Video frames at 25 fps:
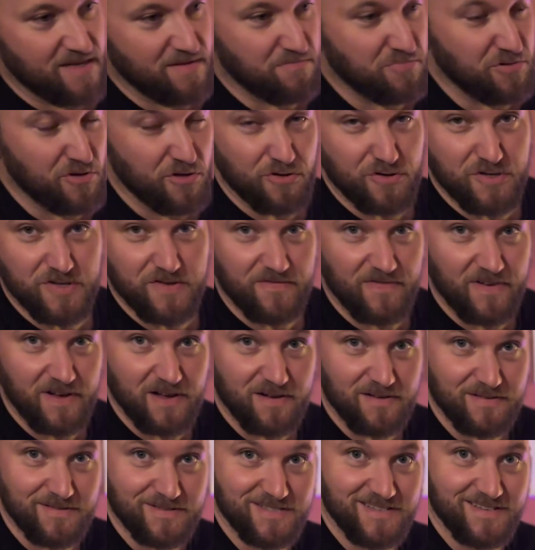blues
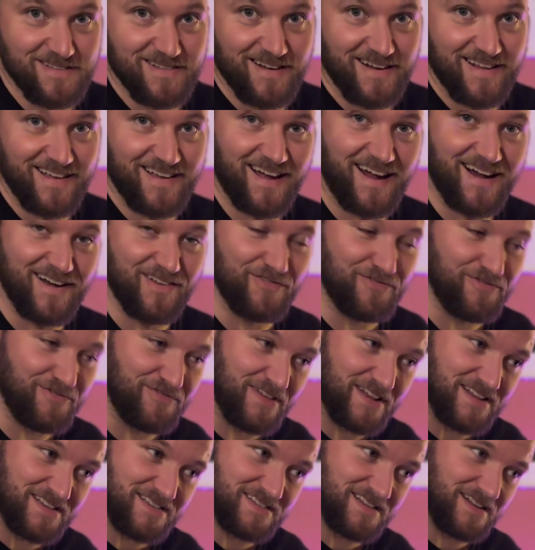fills that he kind of
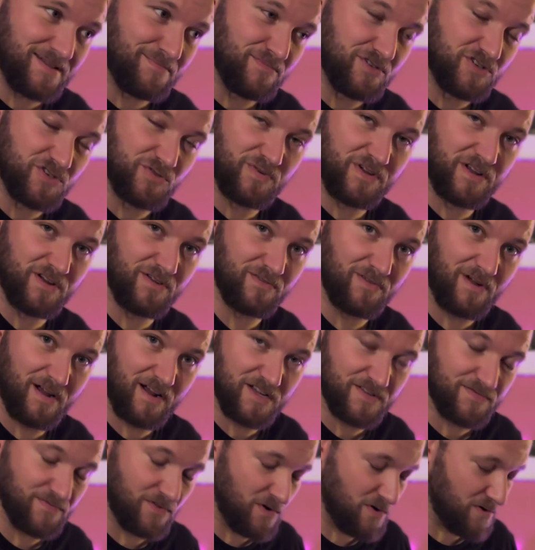fits in between
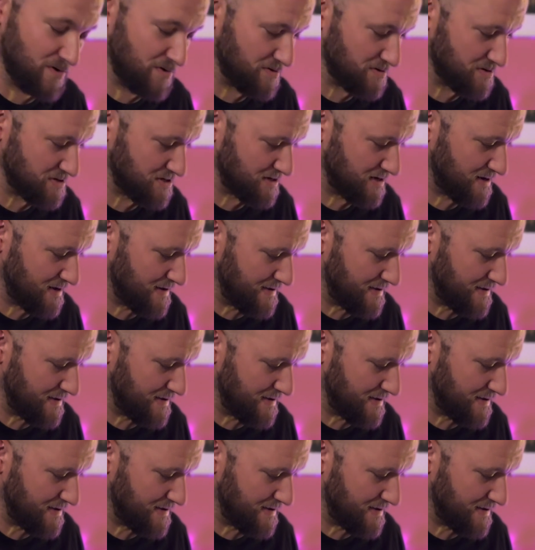Greg's vocals.